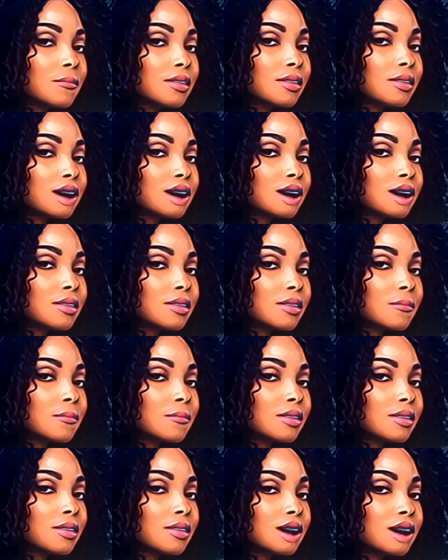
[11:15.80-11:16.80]
And in the
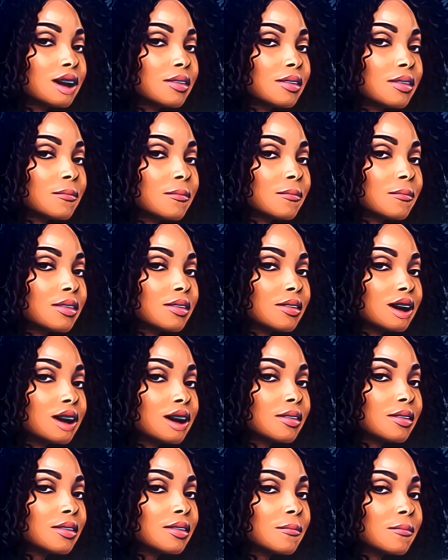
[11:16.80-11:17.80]
confessional, he said, I feel
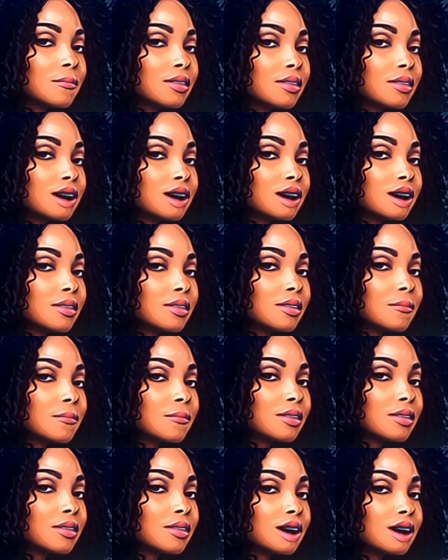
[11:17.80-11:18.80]
like Morgan is one of those
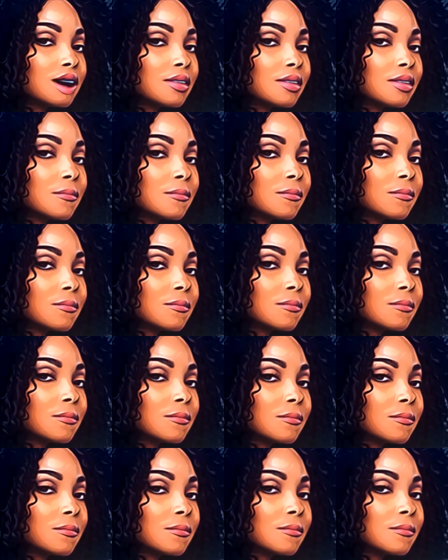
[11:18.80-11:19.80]
people that
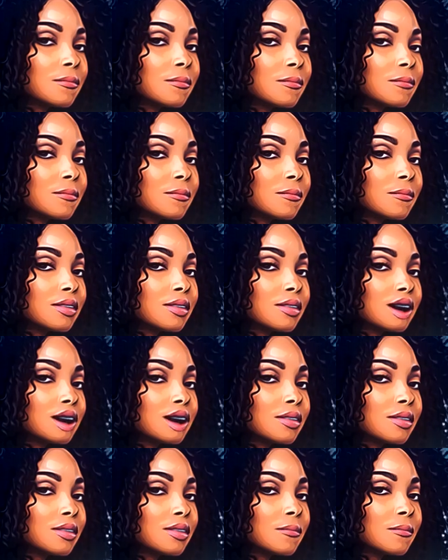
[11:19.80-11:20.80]
are just never
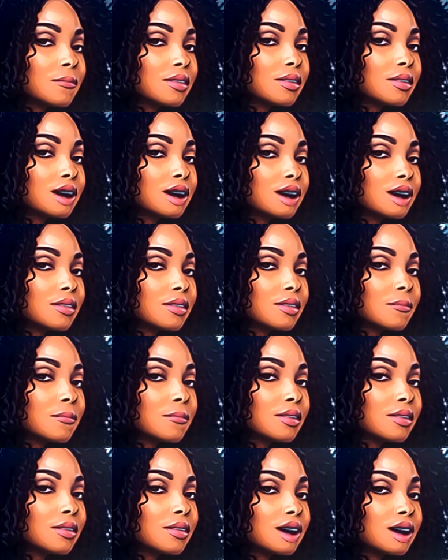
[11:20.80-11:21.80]
satisfied. No matter
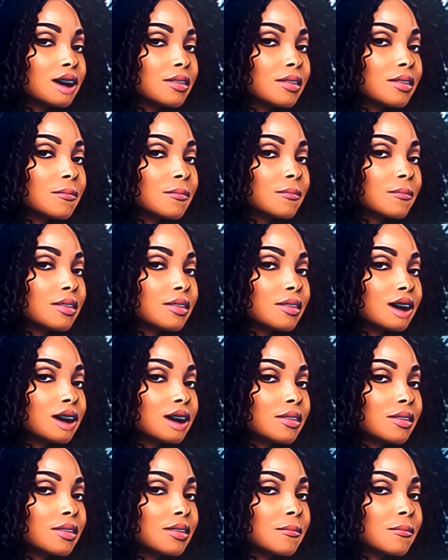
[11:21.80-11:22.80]
what Ben does,
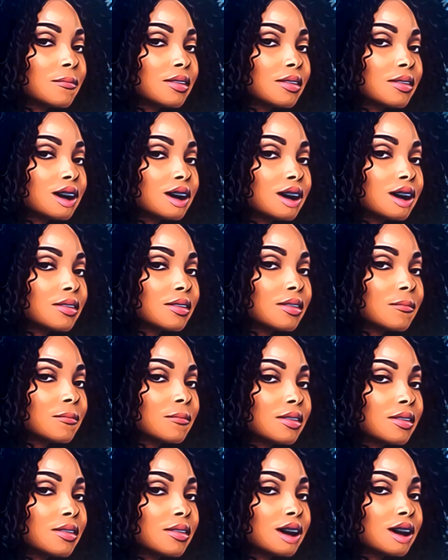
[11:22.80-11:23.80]
she won't believe
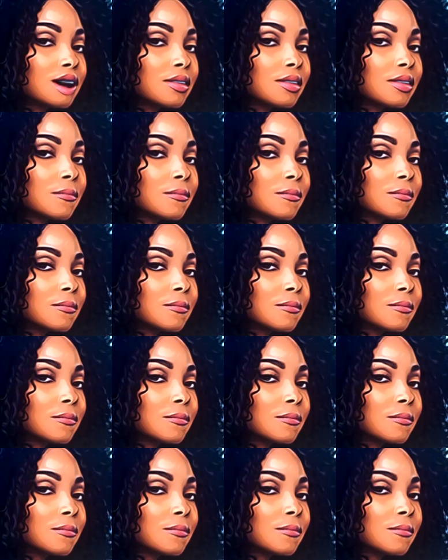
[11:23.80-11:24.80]
him. And he needs
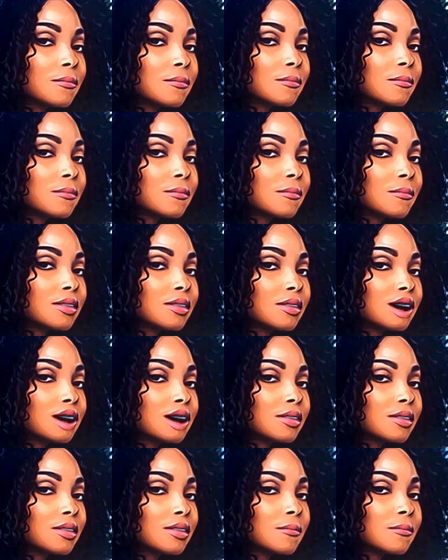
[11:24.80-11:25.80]
to speak up and
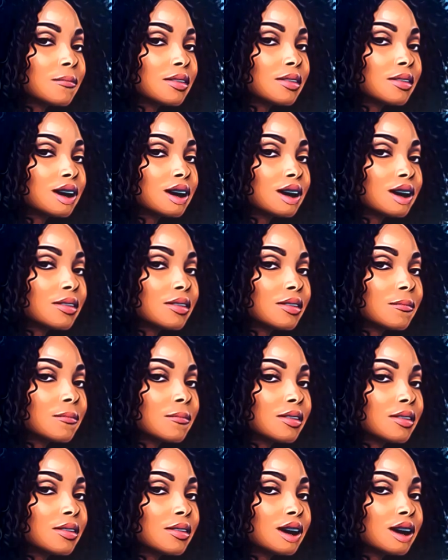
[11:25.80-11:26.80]
not let her overpower
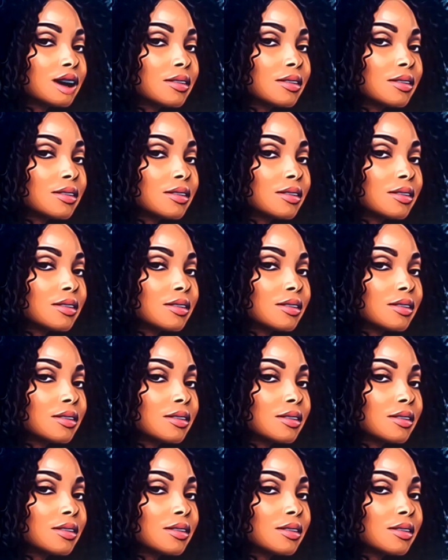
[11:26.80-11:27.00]
him.